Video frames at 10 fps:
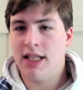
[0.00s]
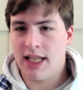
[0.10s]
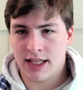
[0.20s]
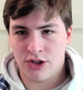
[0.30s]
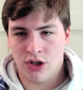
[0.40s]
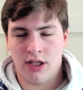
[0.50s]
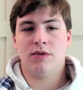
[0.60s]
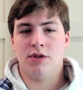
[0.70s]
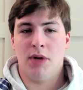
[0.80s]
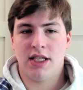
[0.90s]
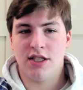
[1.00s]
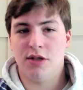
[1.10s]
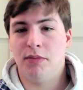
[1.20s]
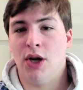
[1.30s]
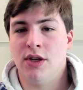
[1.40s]
He had 30. Domantas
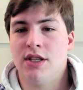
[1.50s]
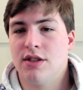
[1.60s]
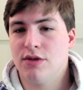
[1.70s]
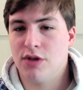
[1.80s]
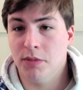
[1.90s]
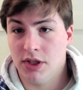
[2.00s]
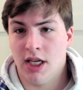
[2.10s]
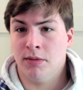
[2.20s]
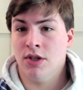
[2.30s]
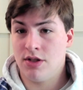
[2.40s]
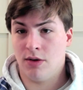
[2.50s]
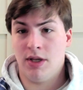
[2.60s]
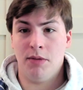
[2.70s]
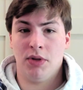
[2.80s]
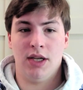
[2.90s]
Sabonis, triple-double, so
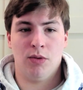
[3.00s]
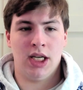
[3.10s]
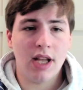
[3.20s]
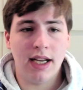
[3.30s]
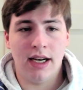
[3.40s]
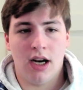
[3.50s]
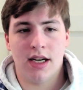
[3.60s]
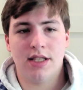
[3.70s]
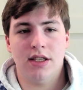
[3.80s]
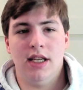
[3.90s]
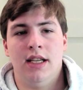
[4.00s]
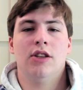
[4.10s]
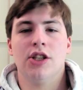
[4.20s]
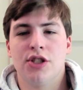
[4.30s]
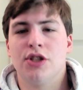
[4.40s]
he played well. And honestly,
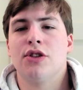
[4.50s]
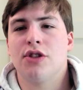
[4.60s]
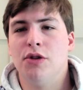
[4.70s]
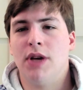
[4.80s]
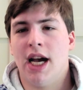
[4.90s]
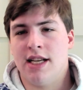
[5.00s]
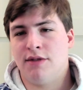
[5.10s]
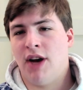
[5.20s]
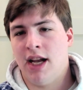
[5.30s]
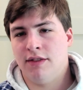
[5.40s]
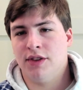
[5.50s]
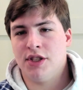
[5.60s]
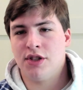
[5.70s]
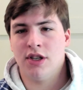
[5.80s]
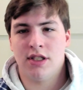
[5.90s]
there's two guys vying for
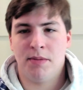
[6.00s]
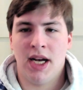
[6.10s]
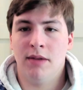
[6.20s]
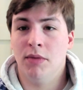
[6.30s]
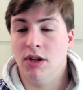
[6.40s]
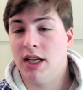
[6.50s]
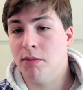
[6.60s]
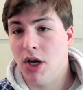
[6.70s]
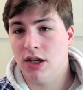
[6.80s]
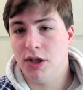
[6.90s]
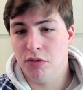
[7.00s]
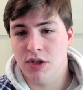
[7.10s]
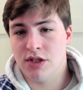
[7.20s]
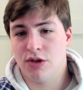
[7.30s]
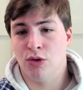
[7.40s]
this third spot. Malik Monk, who
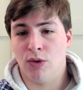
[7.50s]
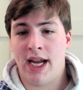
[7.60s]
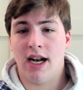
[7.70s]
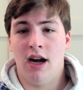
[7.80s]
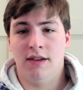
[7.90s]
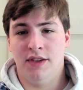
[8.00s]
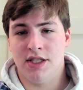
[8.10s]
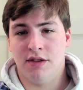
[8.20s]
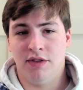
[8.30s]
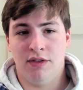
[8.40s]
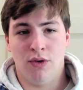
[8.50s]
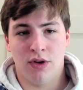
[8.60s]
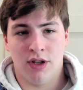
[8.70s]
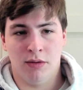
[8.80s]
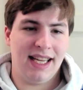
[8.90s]
was great offensively for
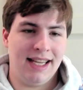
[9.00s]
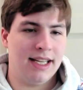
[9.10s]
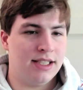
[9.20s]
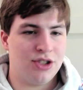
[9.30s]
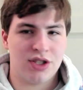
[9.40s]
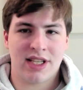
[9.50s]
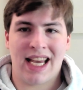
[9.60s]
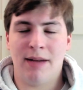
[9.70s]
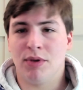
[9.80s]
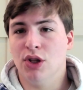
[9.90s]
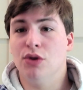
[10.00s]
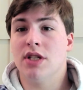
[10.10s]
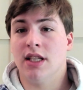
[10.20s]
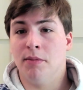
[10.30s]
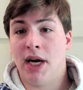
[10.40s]
them and just kept
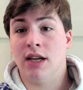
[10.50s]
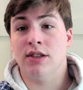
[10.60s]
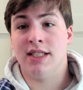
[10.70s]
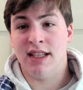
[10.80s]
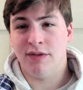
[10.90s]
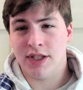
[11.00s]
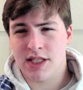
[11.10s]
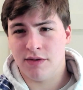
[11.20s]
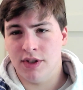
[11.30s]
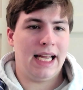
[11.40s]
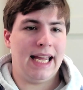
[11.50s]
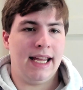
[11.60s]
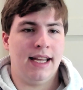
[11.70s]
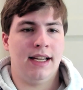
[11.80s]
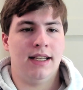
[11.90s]
losing the battle defensively.
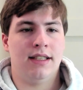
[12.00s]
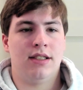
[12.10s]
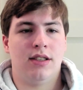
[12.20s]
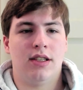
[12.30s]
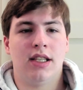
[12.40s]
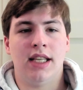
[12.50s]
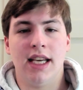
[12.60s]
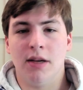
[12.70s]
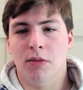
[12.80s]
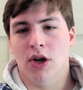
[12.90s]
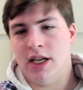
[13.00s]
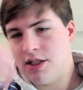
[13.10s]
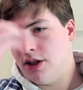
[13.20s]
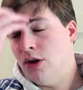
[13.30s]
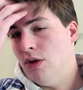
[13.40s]
And Keegan Murray.
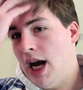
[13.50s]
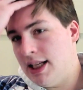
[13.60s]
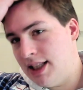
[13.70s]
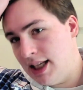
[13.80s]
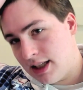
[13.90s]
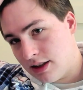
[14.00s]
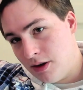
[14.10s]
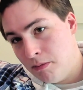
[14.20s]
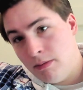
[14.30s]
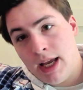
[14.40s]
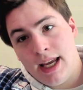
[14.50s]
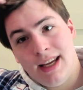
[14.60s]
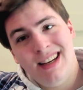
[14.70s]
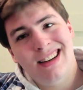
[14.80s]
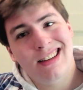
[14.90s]
So I think the
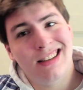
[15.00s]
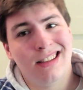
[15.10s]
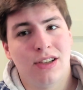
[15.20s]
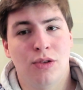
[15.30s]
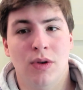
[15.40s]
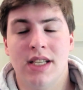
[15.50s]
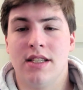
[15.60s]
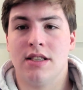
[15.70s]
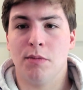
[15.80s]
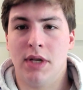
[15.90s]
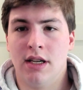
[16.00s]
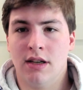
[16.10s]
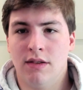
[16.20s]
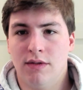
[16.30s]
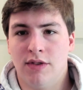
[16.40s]
main criticism
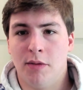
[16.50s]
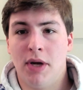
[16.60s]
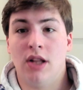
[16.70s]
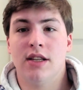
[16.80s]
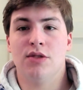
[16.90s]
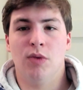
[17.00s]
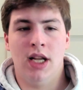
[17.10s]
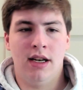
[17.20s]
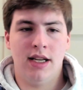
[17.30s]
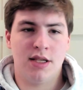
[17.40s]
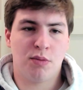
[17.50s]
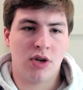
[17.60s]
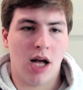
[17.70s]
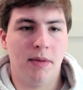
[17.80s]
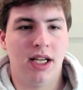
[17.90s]
here for the Pelicans' win is
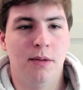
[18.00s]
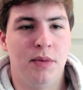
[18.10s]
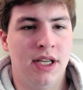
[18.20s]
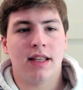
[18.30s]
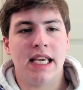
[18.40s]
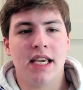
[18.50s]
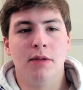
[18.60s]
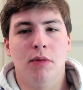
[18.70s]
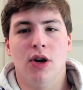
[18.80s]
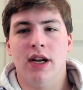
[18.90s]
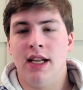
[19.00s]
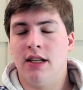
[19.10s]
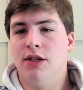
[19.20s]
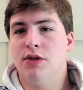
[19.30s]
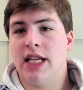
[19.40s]
probably going to be Keegan
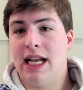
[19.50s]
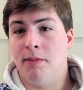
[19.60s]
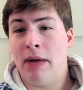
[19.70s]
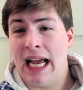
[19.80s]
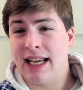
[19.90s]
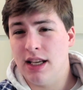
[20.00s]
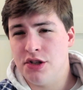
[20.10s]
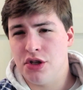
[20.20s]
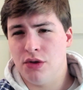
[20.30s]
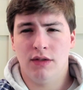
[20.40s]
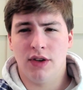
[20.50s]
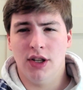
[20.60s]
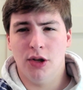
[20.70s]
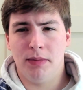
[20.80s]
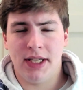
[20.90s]
Murray, who's had a back issue for a
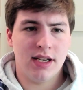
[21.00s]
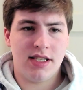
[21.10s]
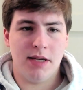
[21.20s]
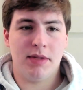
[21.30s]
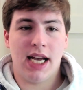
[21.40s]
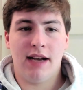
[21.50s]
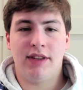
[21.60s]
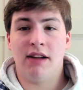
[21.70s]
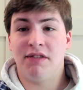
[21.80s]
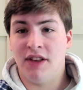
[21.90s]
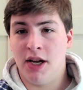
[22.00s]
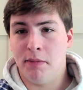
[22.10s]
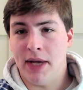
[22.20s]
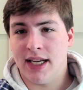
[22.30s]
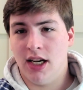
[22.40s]
little bit, seemed to have that flare
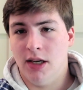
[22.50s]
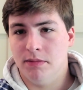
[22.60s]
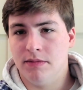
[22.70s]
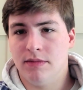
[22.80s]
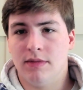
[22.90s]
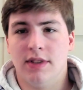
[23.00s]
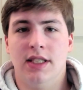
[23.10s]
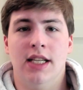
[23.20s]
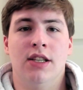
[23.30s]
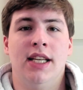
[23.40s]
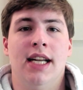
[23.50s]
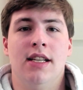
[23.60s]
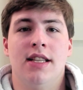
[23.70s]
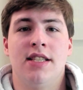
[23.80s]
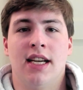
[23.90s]
back up near the end
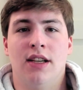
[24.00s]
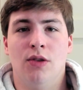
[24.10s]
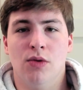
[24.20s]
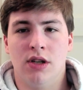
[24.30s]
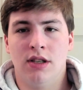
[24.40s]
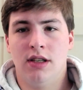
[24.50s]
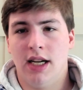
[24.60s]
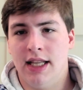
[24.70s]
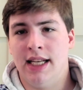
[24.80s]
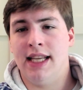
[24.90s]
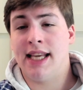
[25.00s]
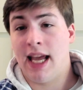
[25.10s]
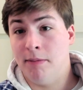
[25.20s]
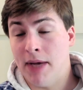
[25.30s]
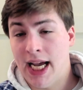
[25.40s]
of the second quarter, and then he
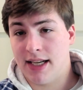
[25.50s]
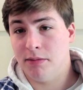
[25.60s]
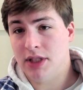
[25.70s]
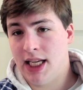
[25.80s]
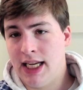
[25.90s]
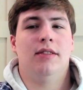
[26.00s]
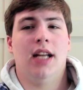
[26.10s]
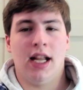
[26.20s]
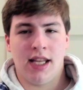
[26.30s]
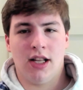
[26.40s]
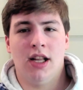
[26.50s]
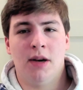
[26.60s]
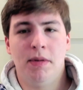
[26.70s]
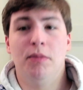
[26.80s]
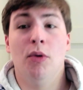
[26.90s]
came back and played. I think a lot
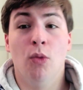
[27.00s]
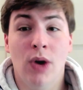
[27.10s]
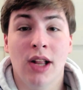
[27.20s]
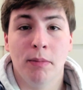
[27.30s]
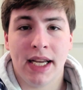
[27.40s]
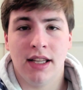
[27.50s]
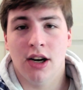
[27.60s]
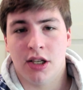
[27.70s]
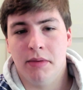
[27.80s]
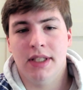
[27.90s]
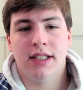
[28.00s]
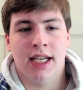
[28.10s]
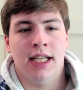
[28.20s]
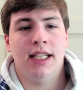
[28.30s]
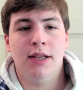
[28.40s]
of people will make the argument
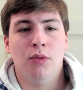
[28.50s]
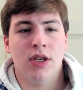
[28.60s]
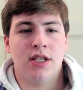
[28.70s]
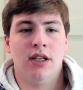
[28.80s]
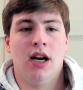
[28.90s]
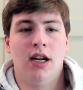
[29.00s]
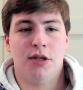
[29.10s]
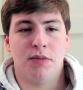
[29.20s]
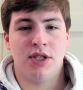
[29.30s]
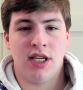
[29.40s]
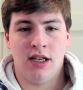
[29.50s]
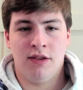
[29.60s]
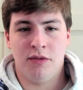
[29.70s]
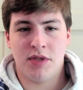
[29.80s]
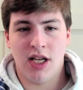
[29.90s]
that he wasn't 100%
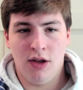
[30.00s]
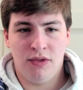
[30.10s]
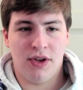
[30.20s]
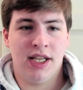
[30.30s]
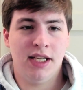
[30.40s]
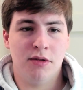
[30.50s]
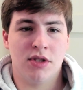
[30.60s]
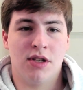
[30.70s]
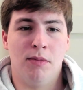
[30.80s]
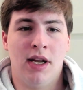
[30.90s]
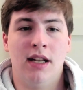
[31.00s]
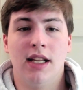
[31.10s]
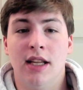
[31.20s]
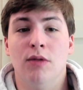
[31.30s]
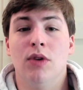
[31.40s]
of himself, and he was
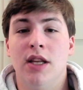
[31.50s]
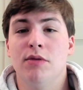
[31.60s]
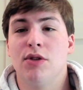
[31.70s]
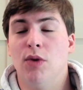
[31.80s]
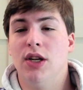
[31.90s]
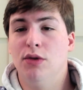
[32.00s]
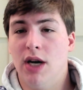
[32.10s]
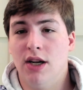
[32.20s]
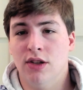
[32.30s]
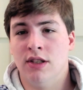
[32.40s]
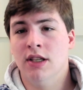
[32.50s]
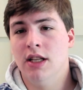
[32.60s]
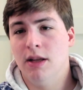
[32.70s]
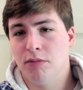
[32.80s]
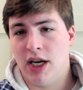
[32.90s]
the one who held
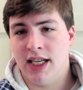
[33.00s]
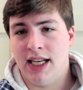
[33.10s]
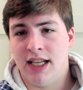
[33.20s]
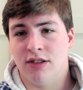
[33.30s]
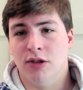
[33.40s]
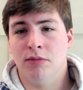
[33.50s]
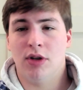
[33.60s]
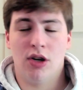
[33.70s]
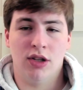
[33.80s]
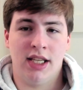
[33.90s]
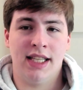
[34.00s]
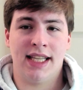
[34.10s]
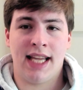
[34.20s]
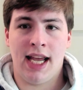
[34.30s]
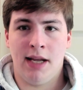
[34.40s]
Brandon Ingram early in the
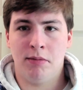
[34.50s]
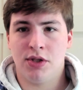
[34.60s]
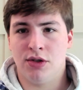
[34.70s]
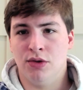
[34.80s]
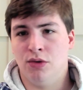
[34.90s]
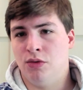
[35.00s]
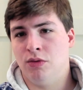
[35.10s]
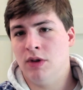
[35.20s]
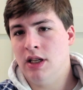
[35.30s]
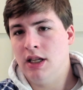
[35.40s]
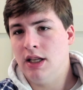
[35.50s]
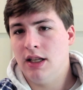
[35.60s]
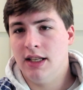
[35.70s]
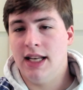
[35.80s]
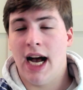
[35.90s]
game to
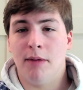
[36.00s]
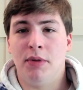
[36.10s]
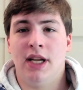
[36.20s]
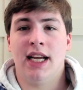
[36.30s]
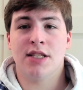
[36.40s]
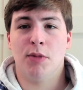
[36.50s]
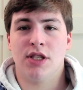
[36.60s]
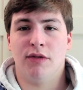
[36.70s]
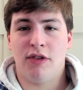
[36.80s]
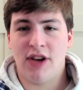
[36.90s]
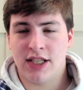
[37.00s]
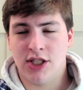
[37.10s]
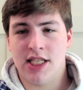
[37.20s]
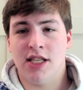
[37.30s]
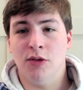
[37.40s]
not being as much of a factor as he